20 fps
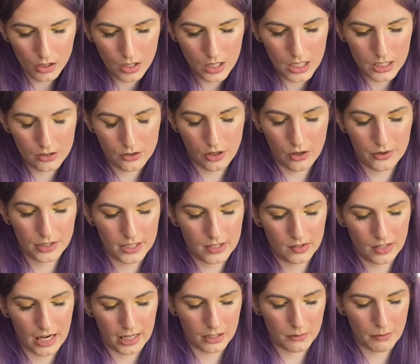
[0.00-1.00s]
So this
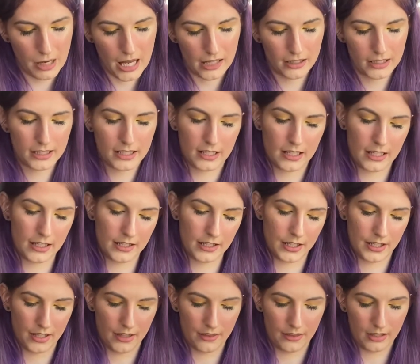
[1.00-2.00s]
next palette
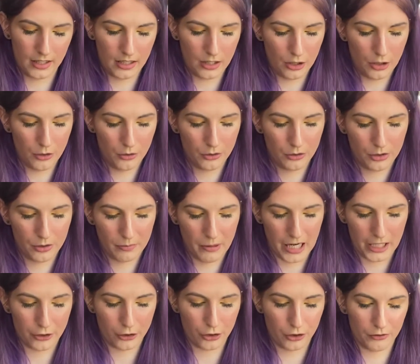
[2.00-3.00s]
is the Nudes
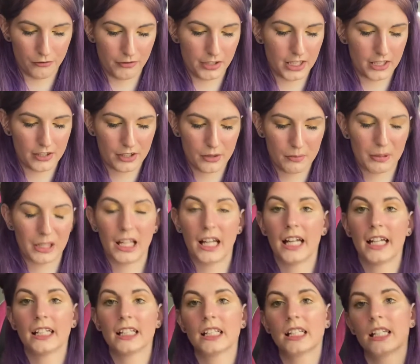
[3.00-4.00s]
by Juvia'S
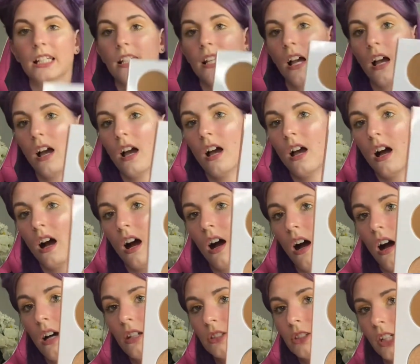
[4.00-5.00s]
Place.
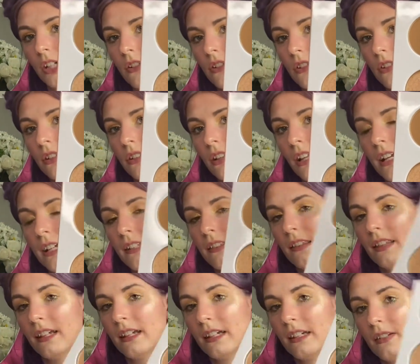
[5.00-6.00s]
Just look like
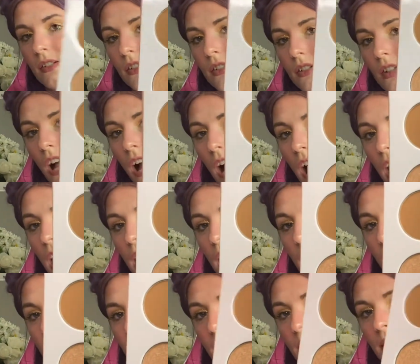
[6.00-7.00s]
this. I
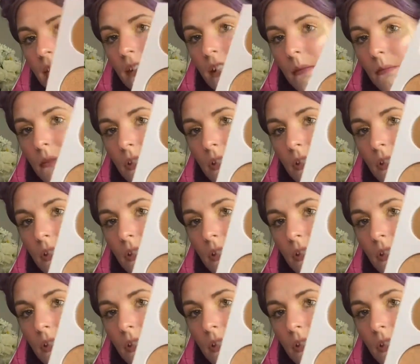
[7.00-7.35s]
haven't dipped